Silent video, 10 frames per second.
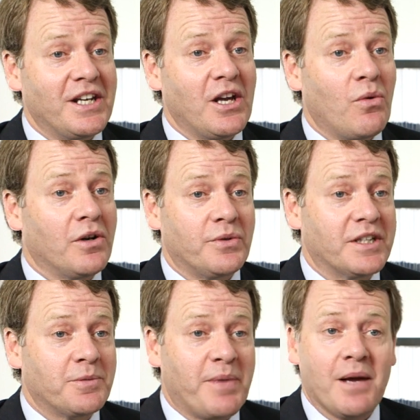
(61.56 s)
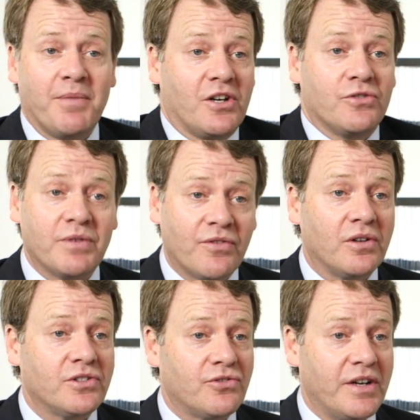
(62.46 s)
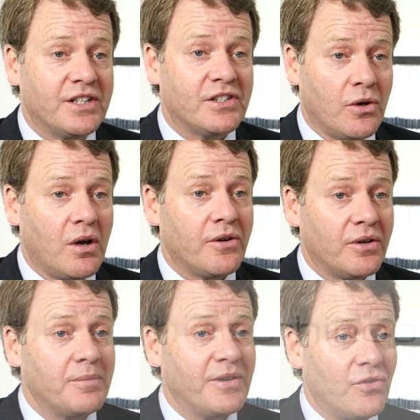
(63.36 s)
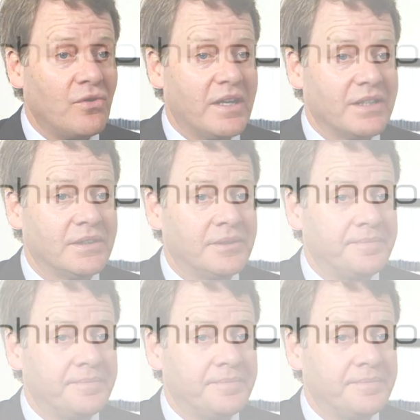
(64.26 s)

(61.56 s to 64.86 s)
they know what to expect because we've concentrated so hard on it beforehand.